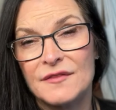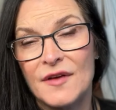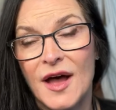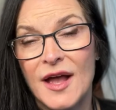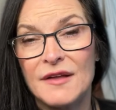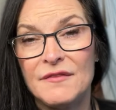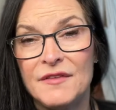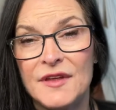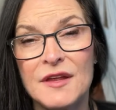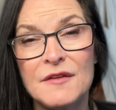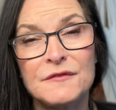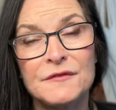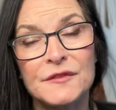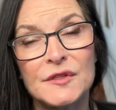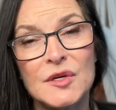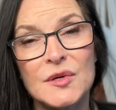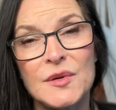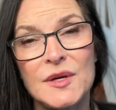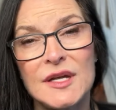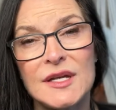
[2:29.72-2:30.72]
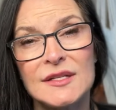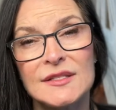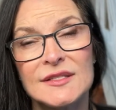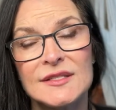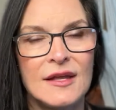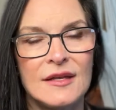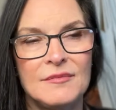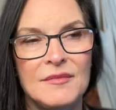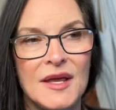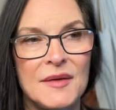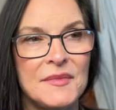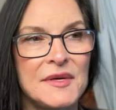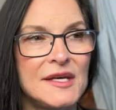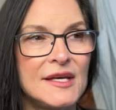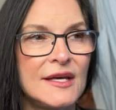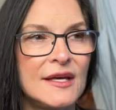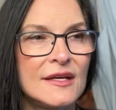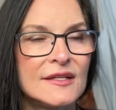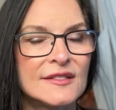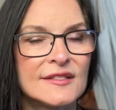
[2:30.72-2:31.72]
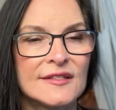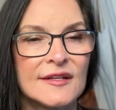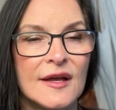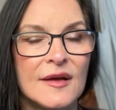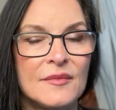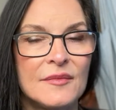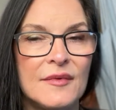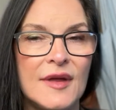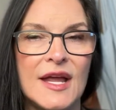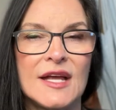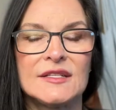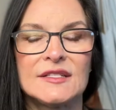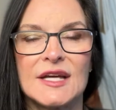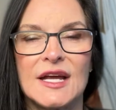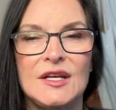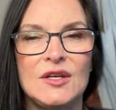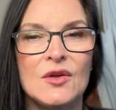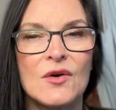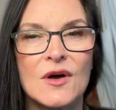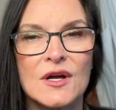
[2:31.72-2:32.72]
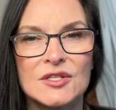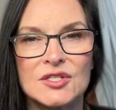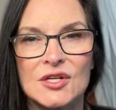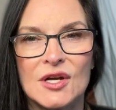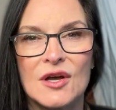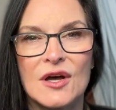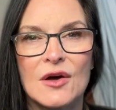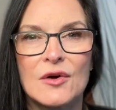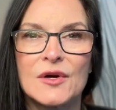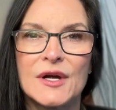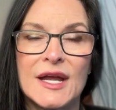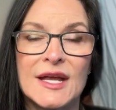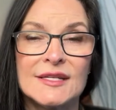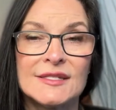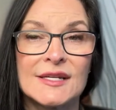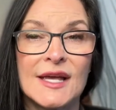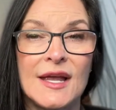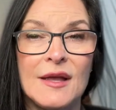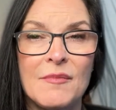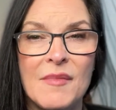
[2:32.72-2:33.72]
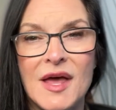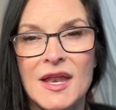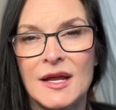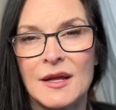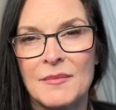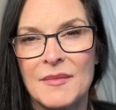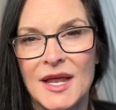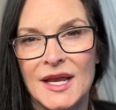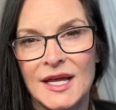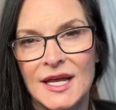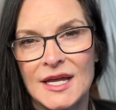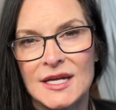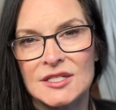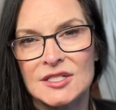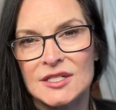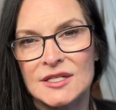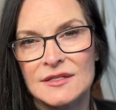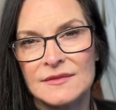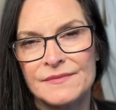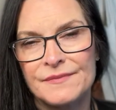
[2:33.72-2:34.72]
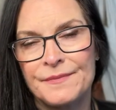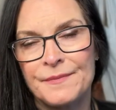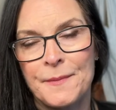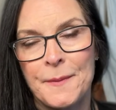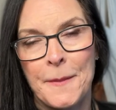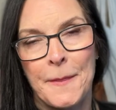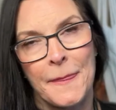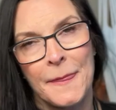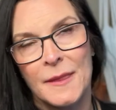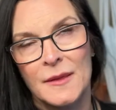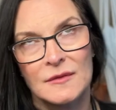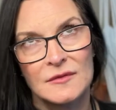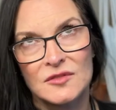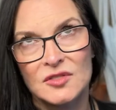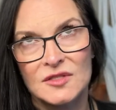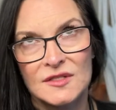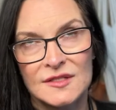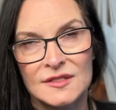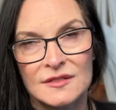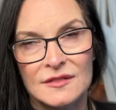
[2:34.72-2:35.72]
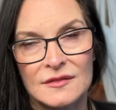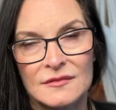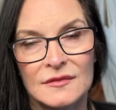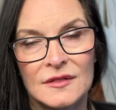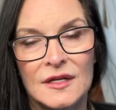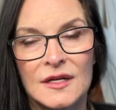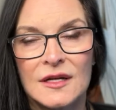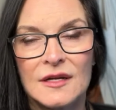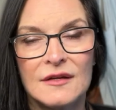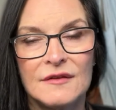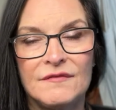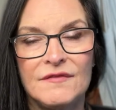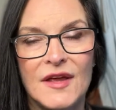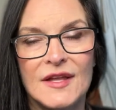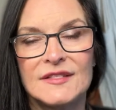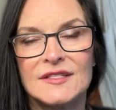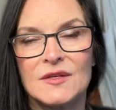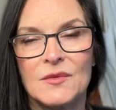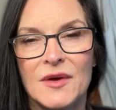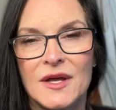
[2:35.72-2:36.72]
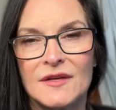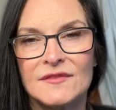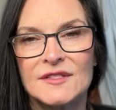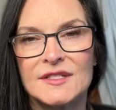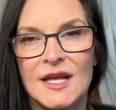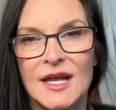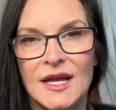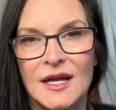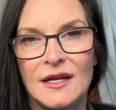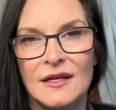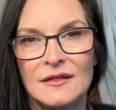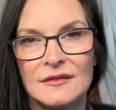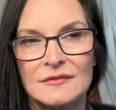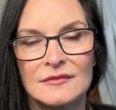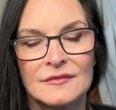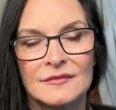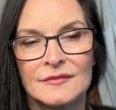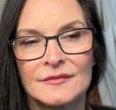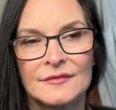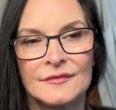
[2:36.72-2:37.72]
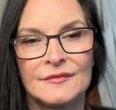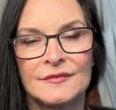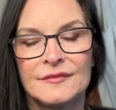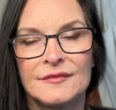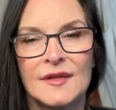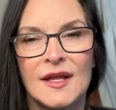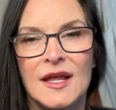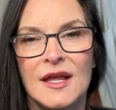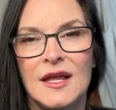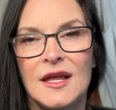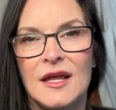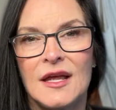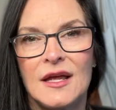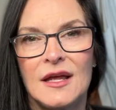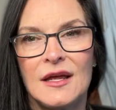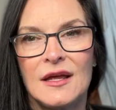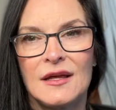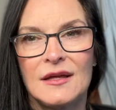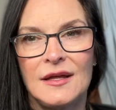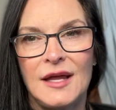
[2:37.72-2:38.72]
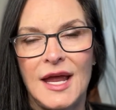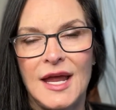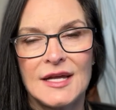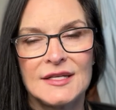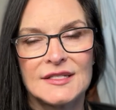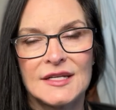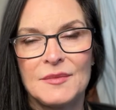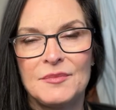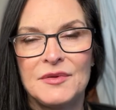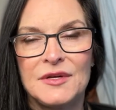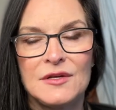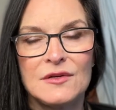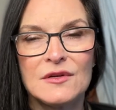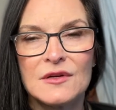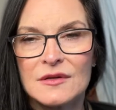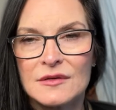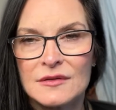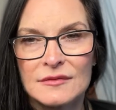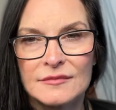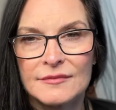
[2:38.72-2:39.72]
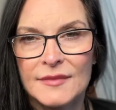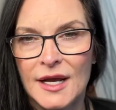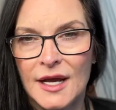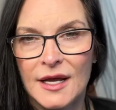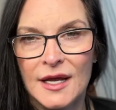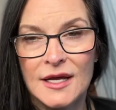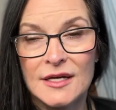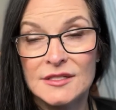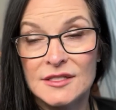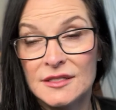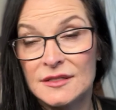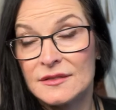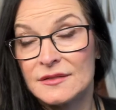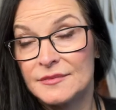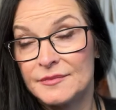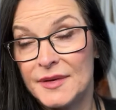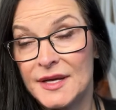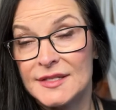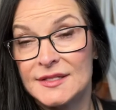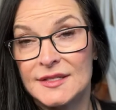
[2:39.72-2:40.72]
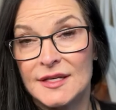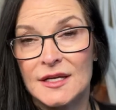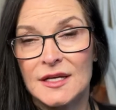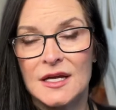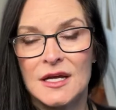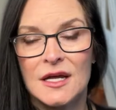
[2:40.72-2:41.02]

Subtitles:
IV fluids, and maybe some anti-nausea or antiemetic medication. Just a fancy way of saying anti-puke medication, basically.